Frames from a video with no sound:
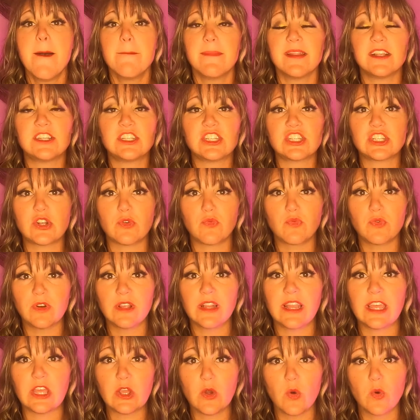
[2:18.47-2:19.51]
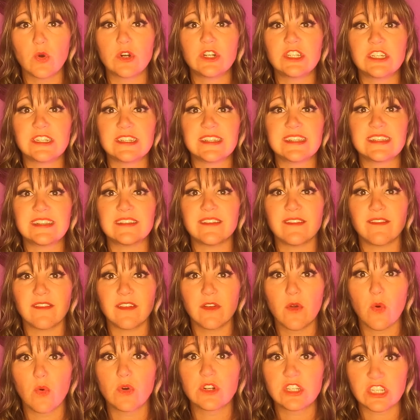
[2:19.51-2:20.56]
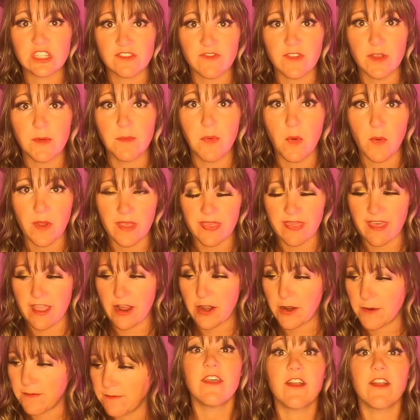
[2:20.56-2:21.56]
but it's just a really gorgeous viewpoint there.